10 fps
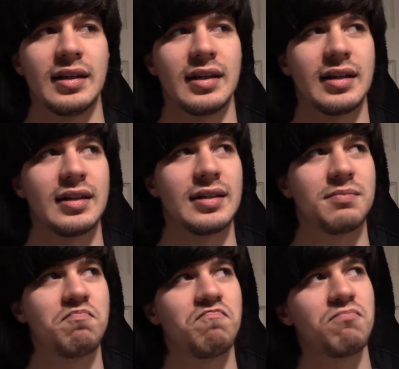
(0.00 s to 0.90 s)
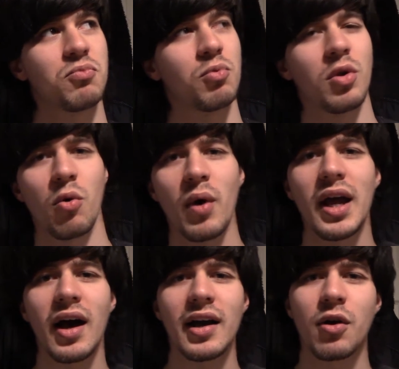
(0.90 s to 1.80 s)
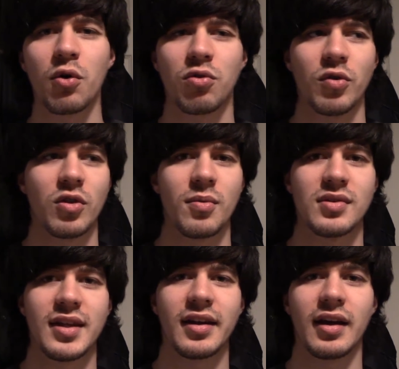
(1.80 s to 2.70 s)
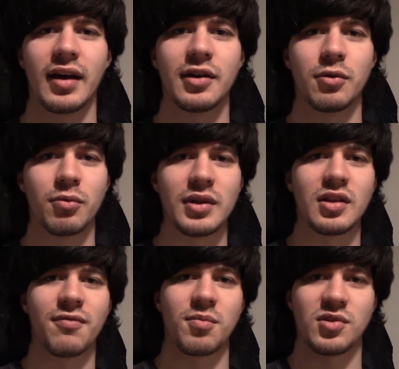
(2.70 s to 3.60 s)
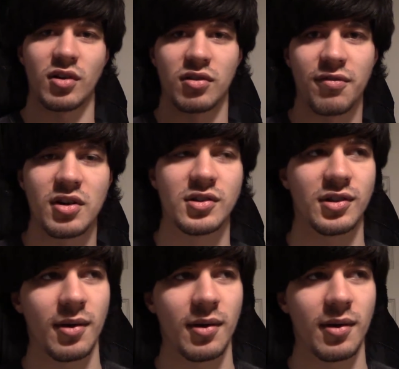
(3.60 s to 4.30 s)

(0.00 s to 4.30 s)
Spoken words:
well, the way I go through them is that I don't read them from start to finish.